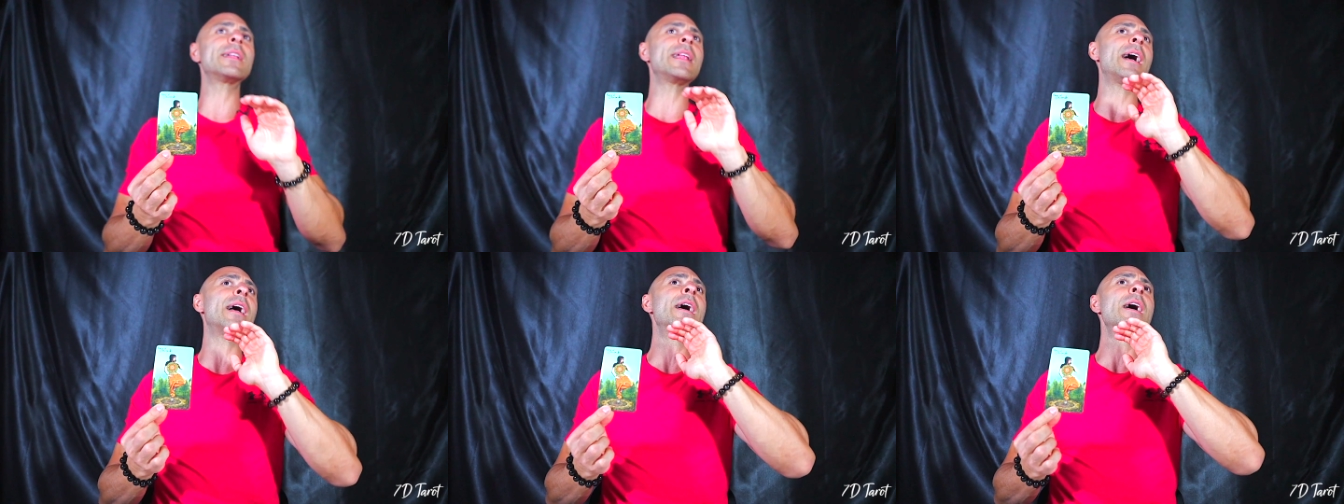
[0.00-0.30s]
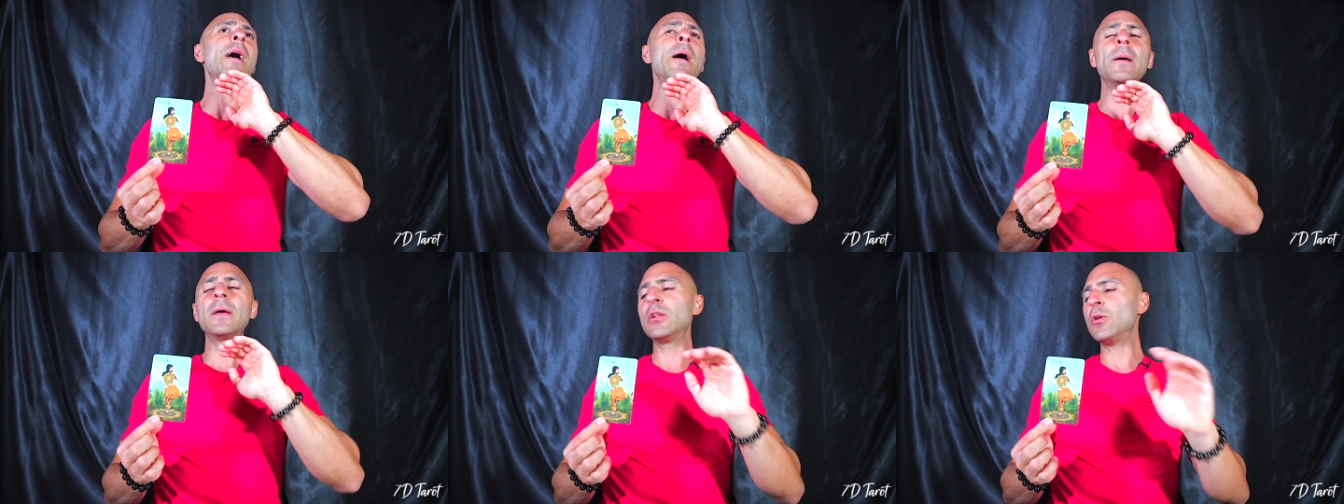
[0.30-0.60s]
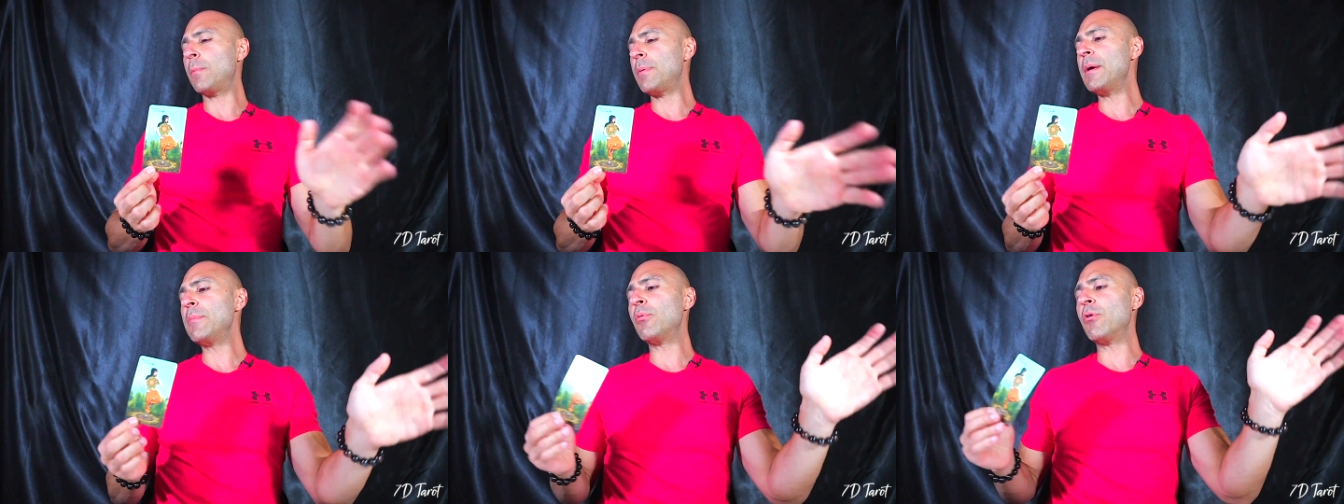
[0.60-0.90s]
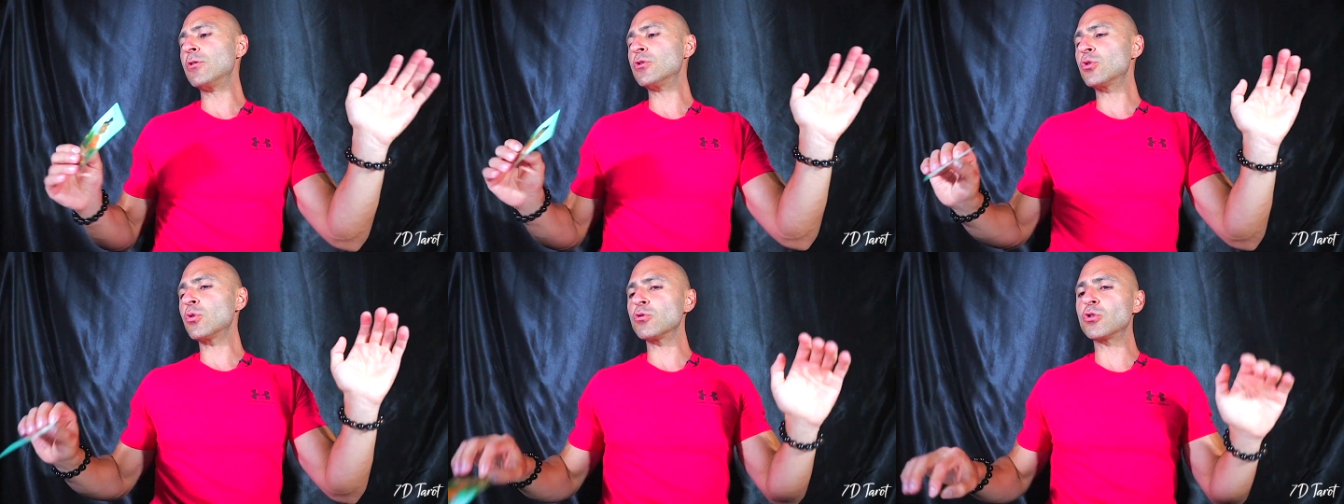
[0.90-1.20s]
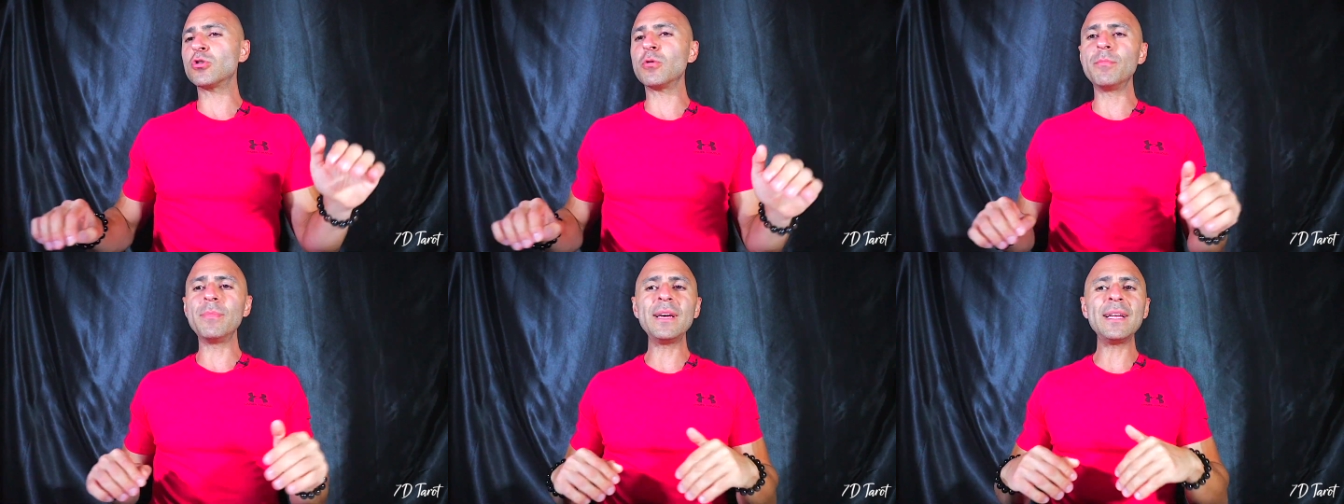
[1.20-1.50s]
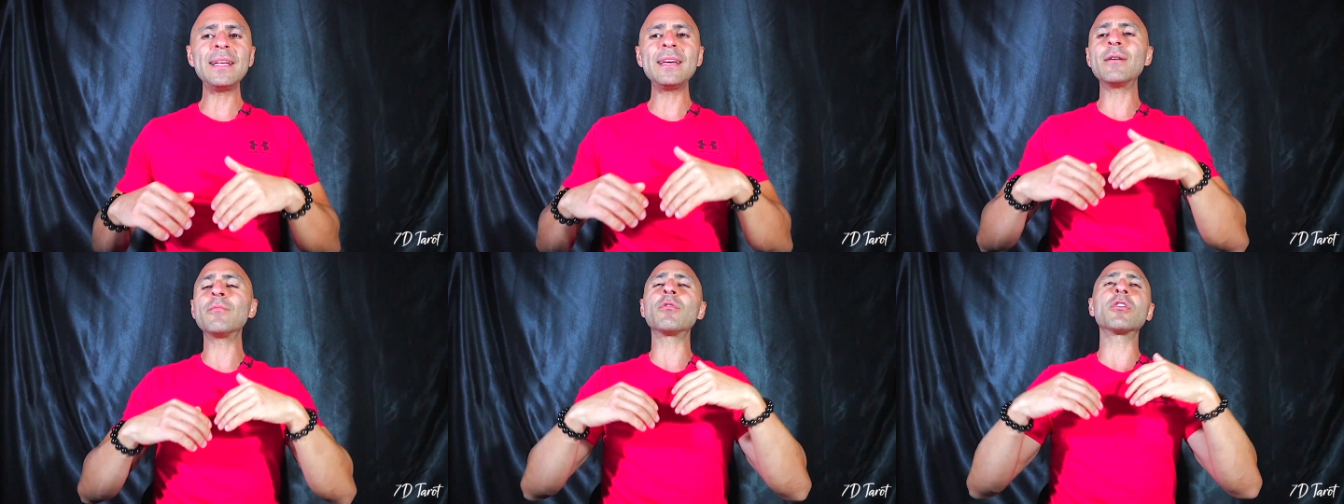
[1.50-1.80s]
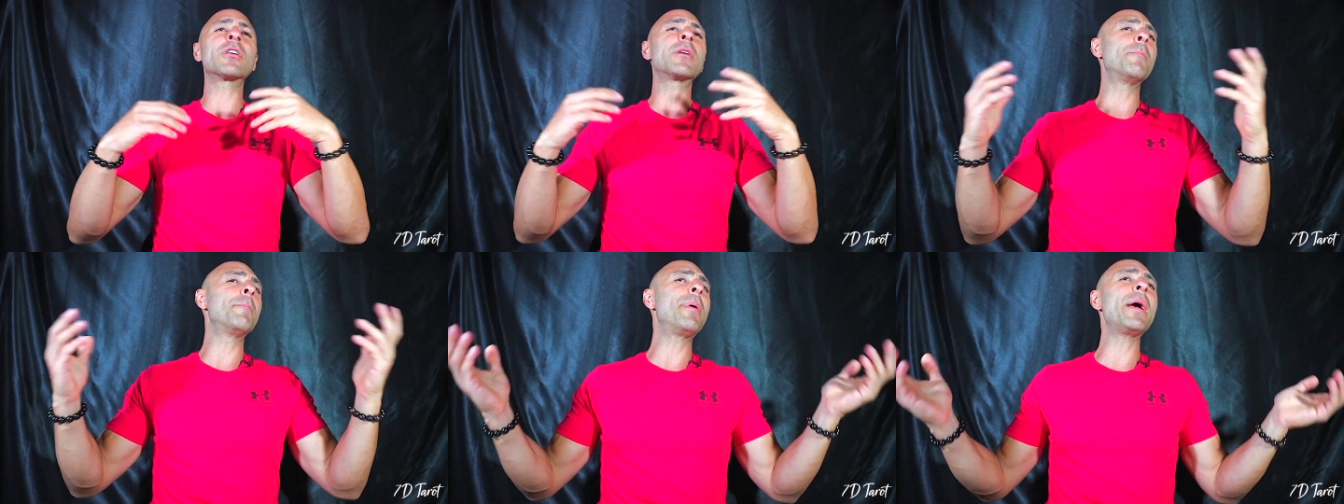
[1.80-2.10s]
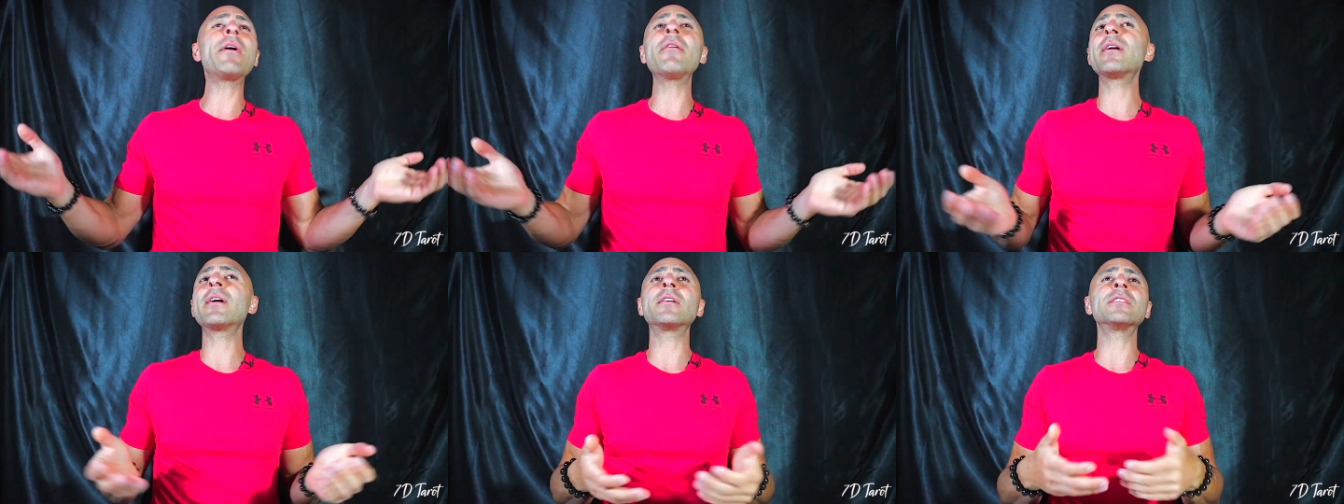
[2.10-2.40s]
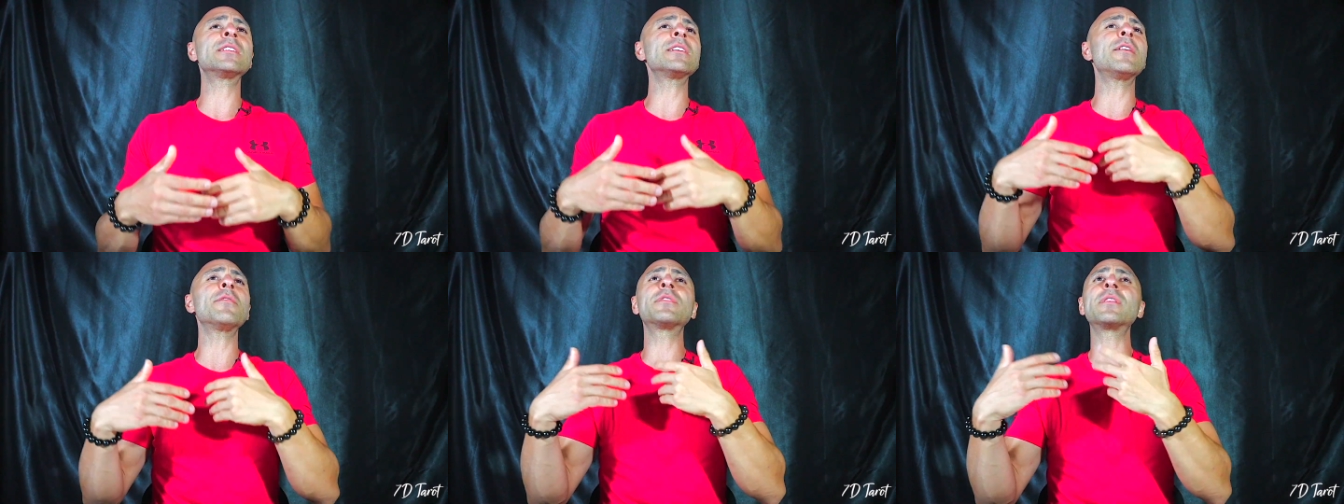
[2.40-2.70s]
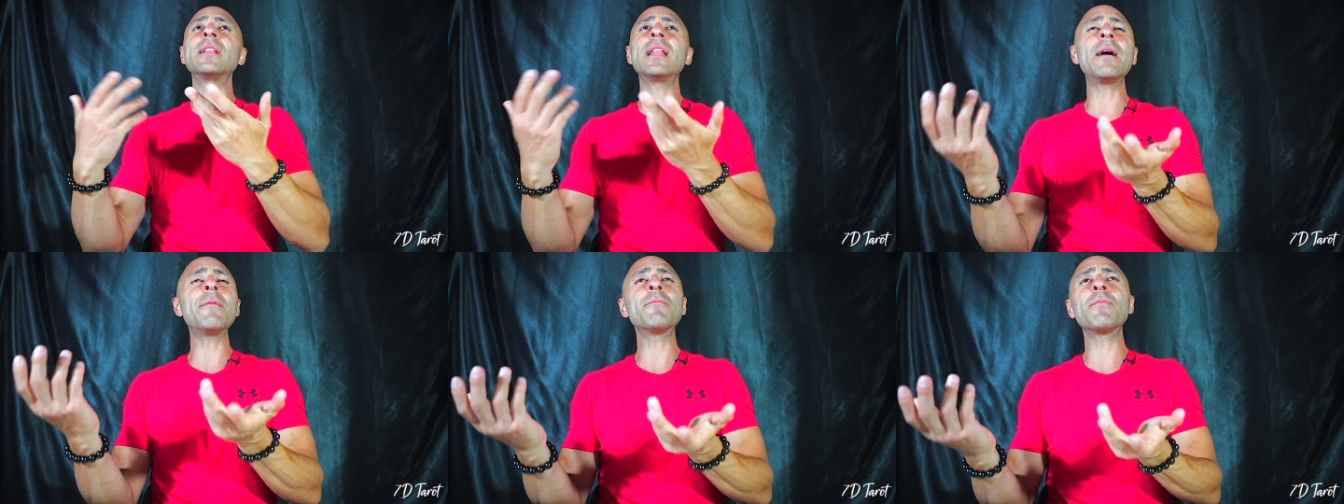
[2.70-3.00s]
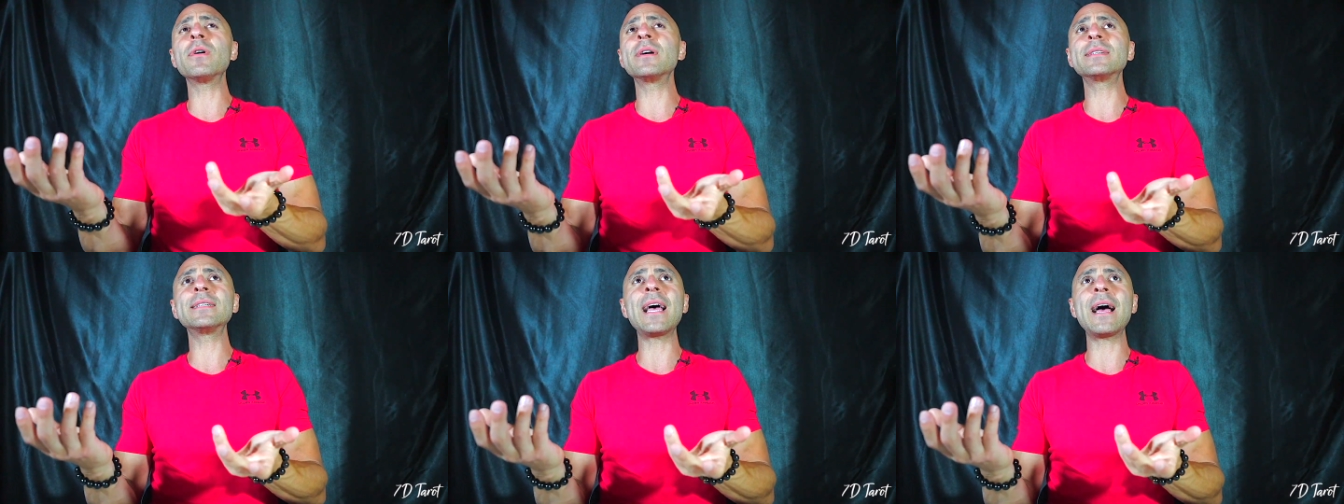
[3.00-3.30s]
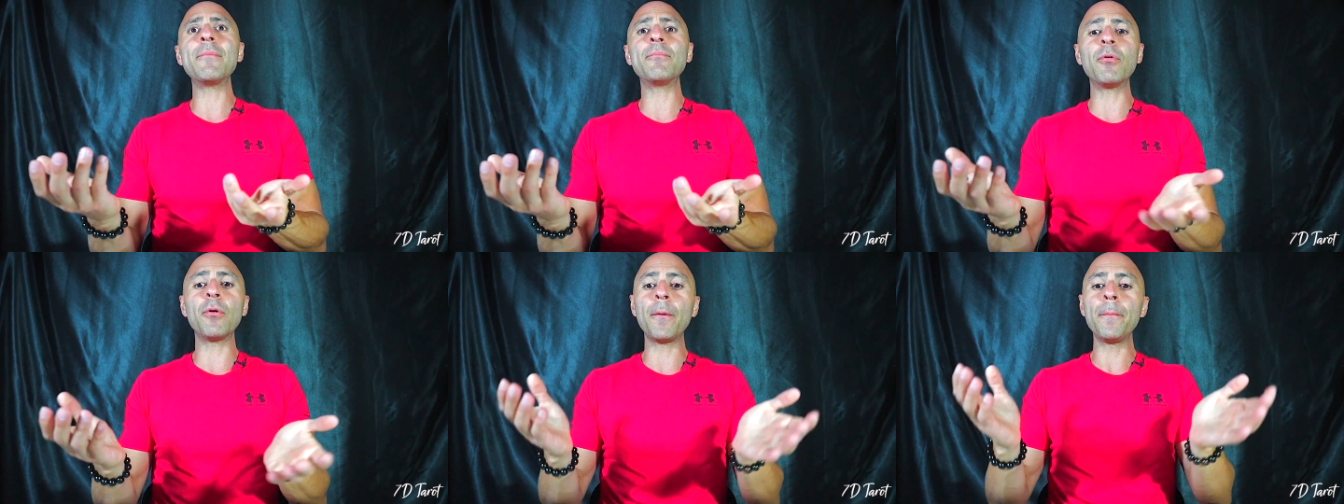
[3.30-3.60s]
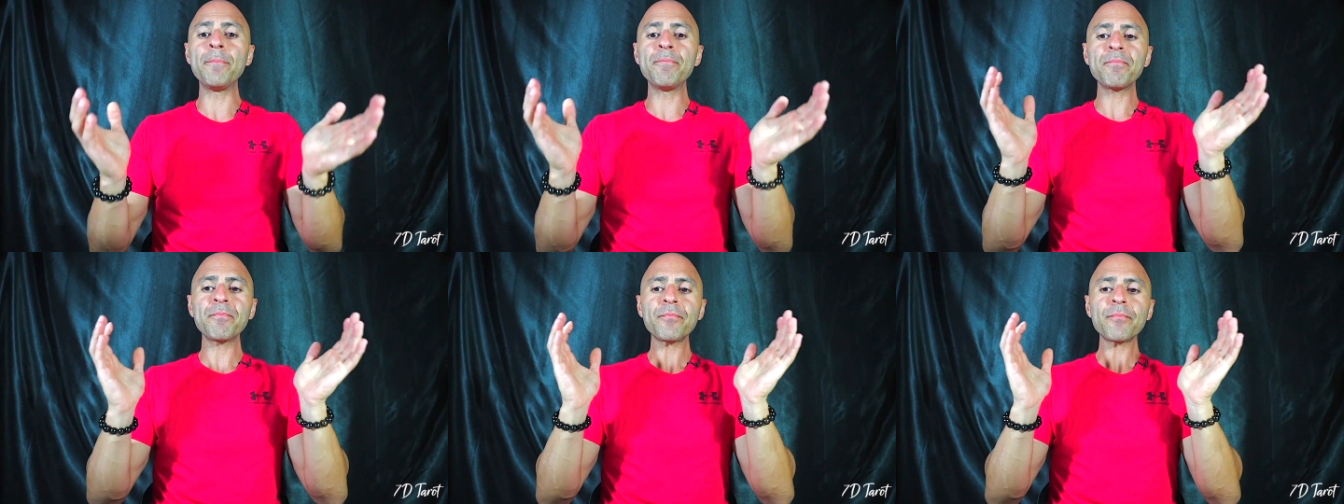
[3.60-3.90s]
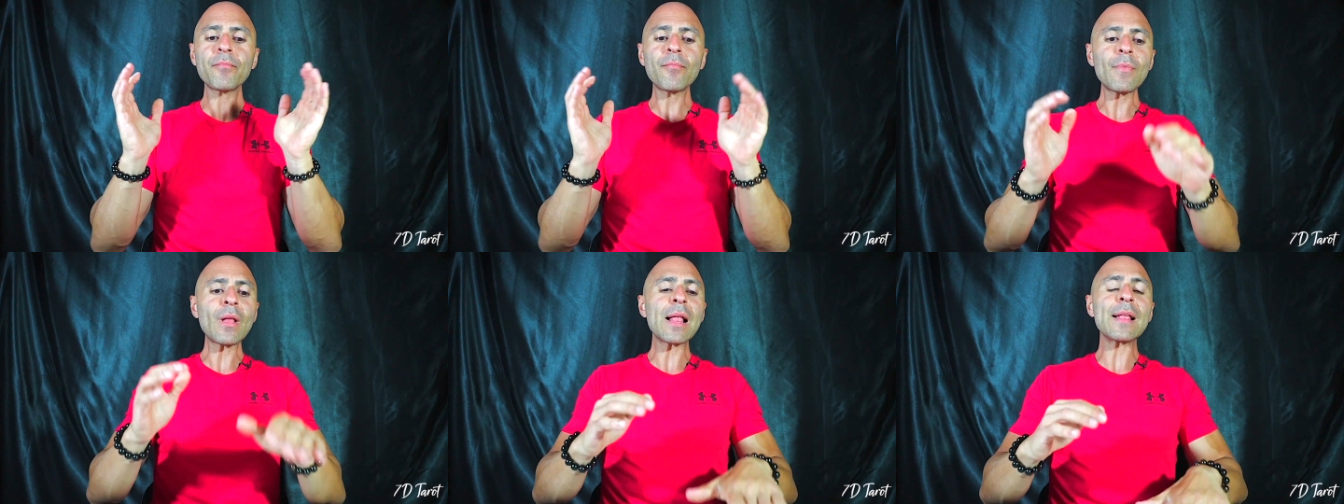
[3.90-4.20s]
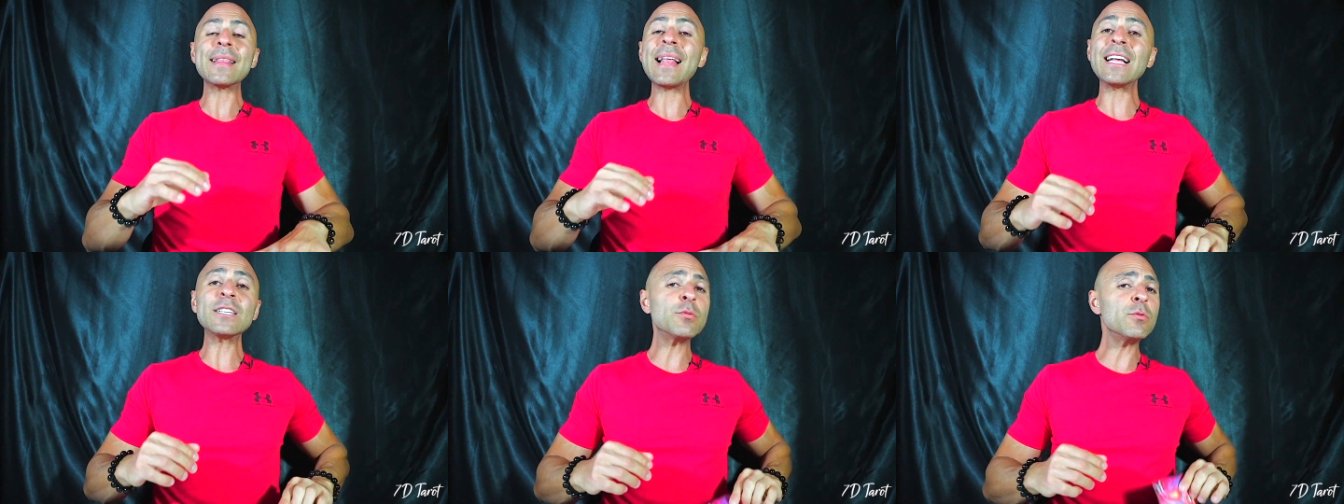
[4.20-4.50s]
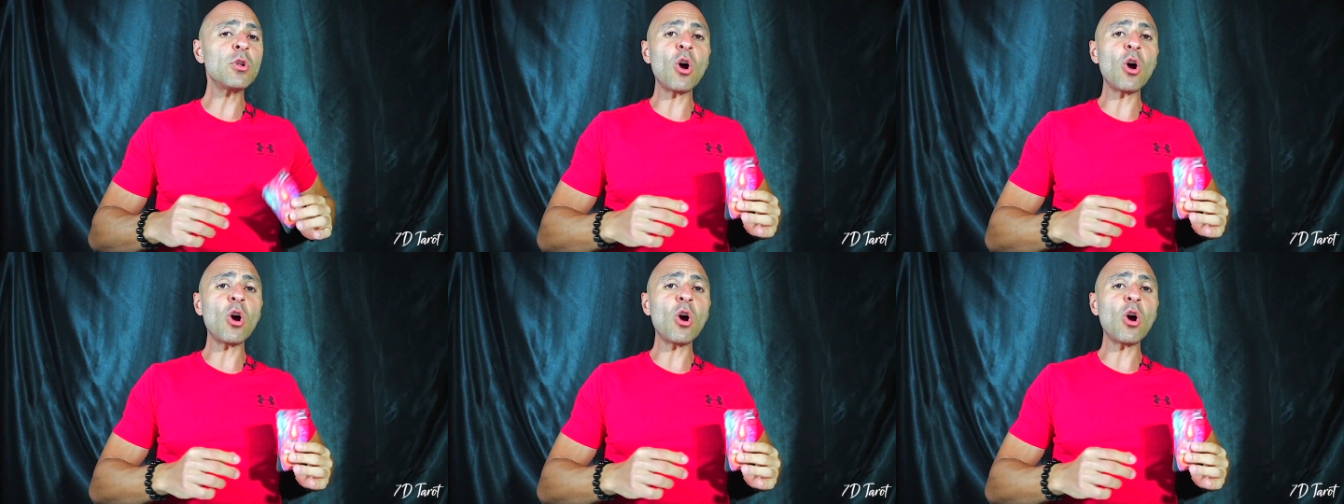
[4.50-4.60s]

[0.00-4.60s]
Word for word: at, you know, people on social media, and we're comparing ourselves to them, for example, that's when